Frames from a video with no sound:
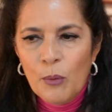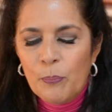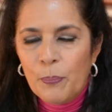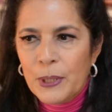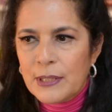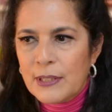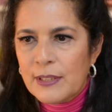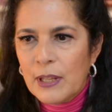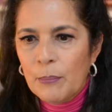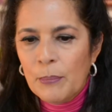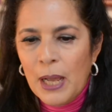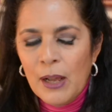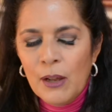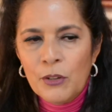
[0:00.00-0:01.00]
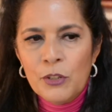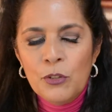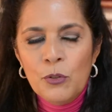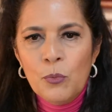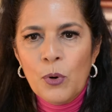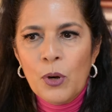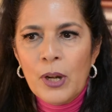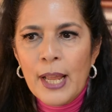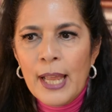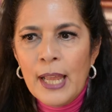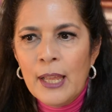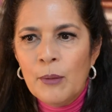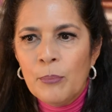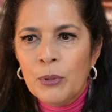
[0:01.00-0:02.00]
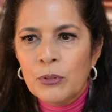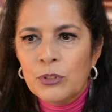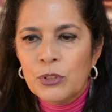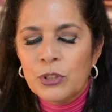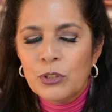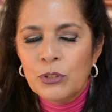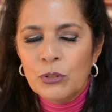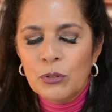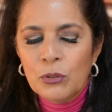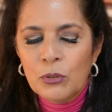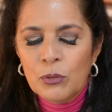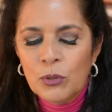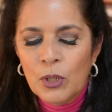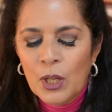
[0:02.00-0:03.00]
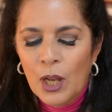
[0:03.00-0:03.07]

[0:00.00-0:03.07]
but somehow you were able to